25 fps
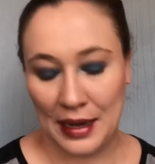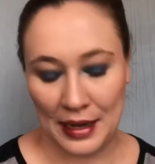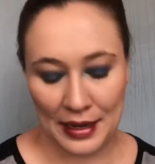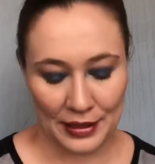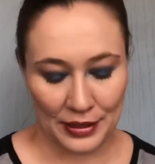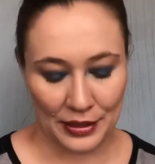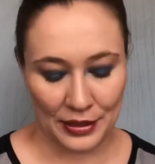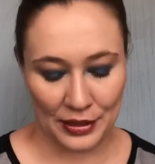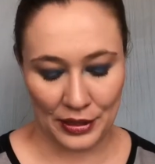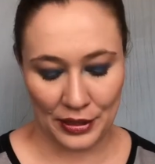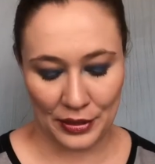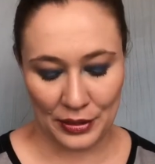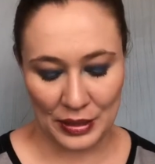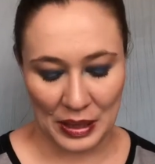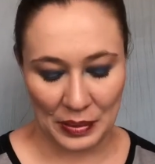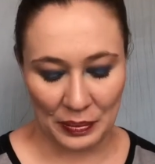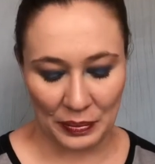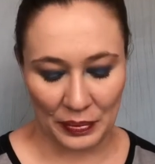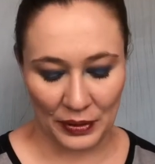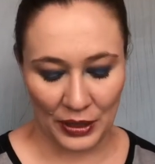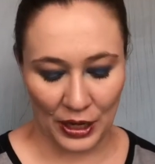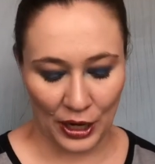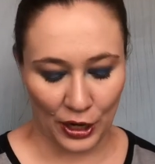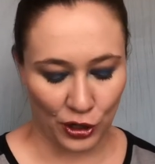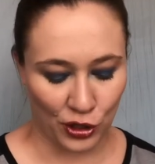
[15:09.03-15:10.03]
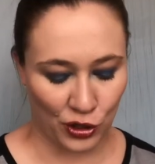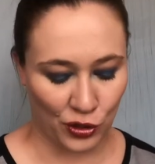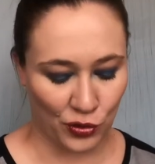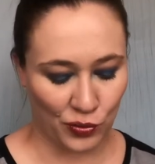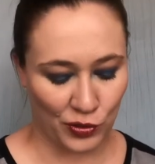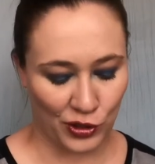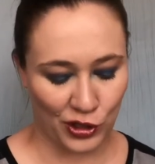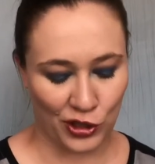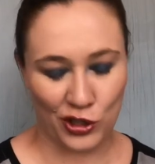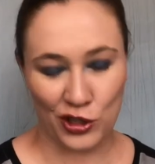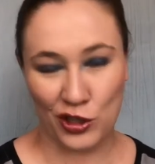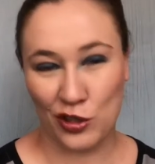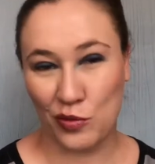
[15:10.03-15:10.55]
you know, a blush,
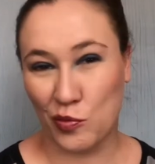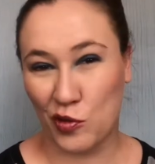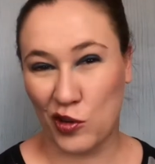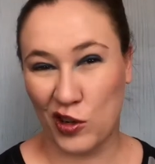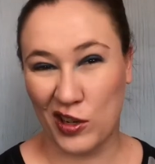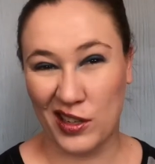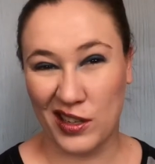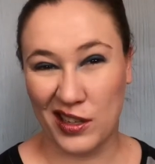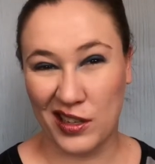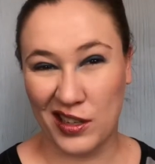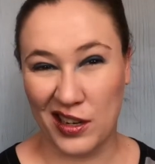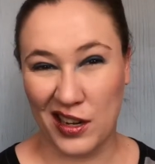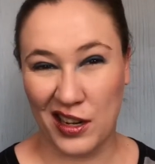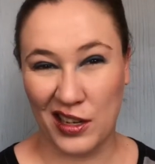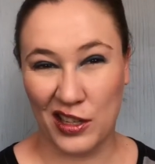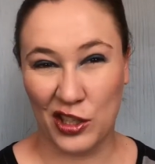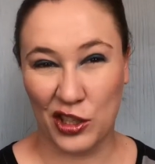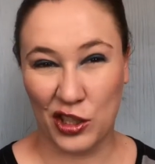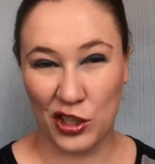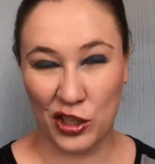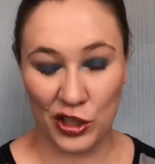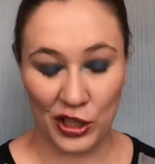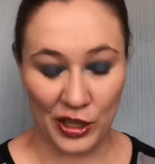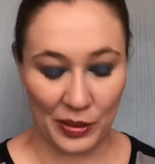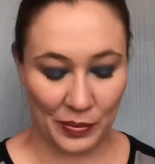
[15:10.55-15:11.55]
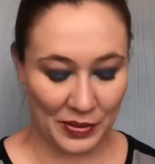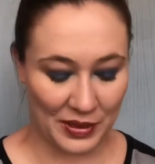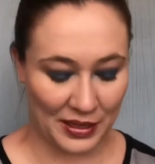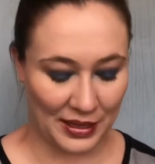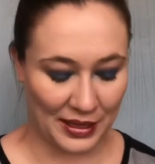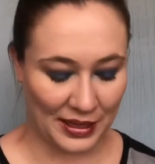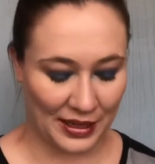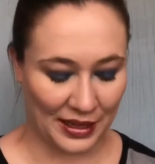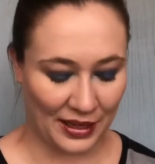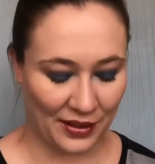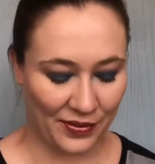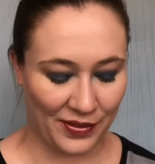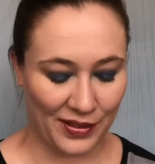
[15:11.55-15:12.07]
which is more nondescript than
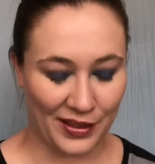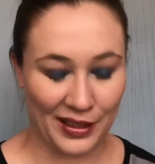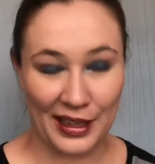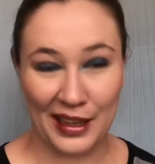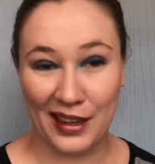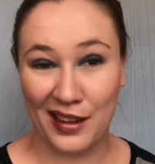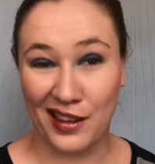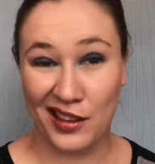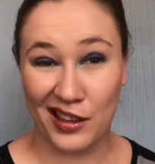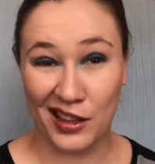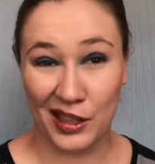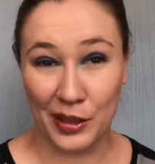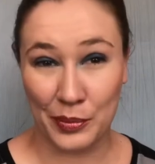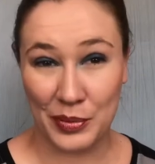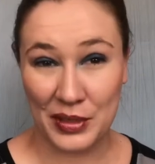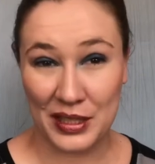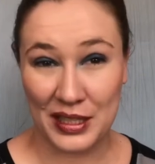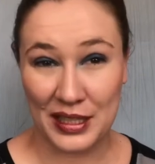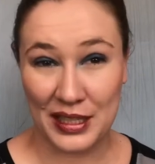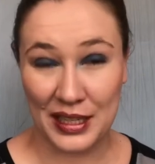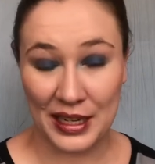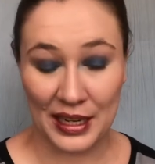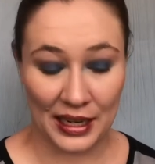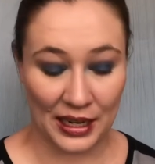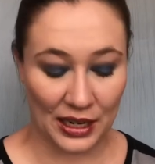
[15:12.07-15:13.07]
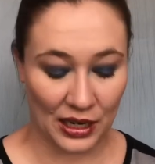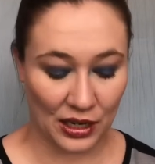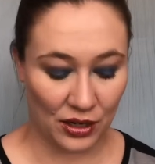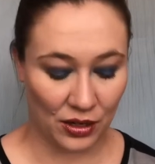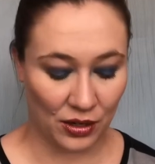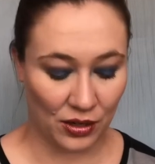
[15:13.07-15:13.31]
I feel like a lipstick